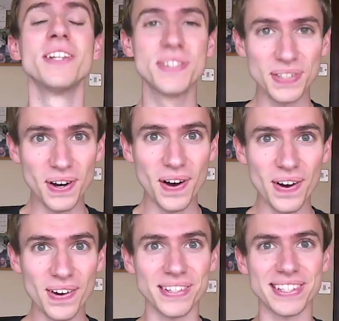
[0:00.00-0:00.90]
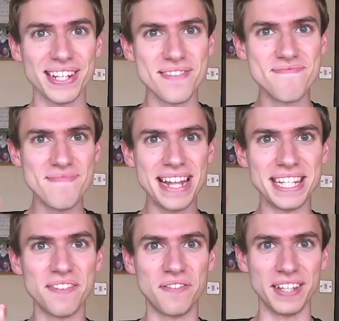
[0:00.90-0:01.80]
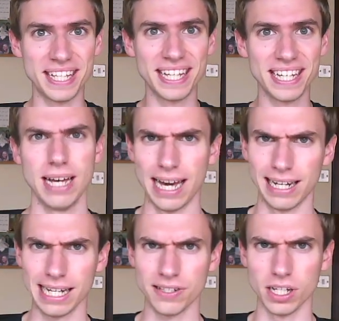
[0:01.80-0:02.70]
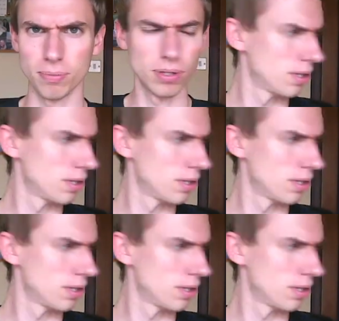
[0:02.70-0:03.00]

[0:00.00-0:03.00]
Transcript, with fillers: 30. Magnifique. And last up.